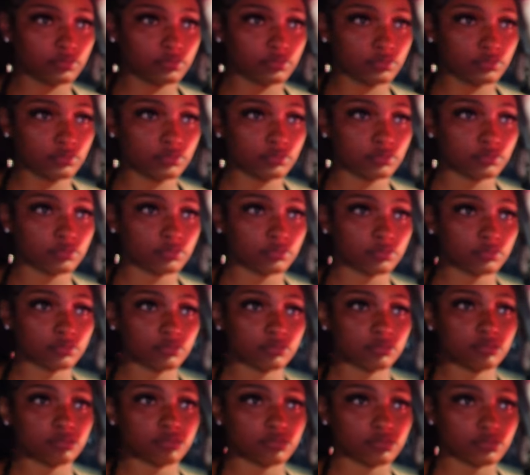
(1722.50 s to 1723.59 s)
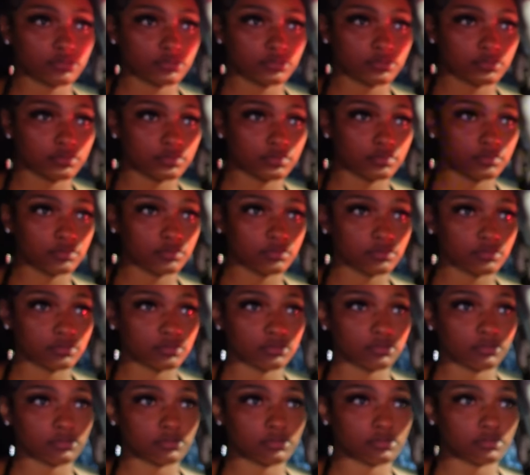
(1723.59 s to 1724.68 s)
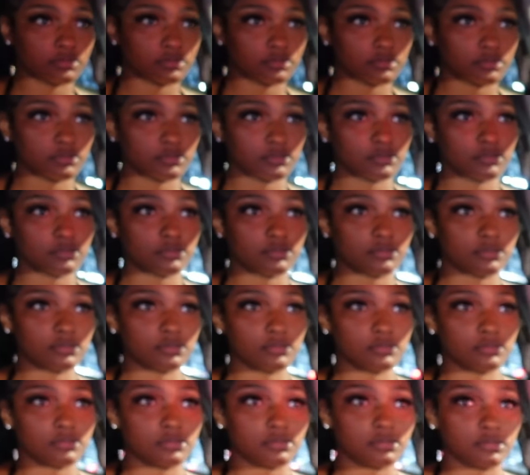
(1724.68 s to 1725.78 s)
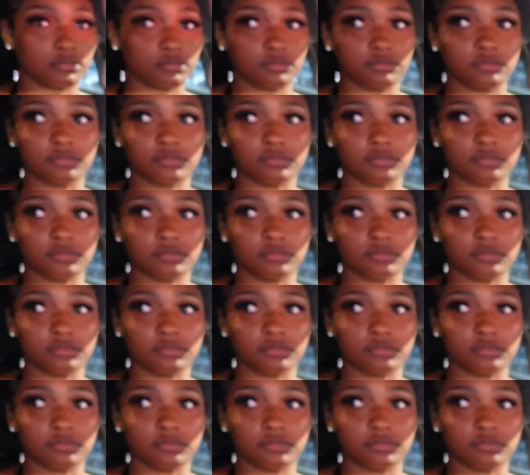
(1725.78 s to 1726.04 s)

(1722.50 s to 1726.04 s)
Nothing is said.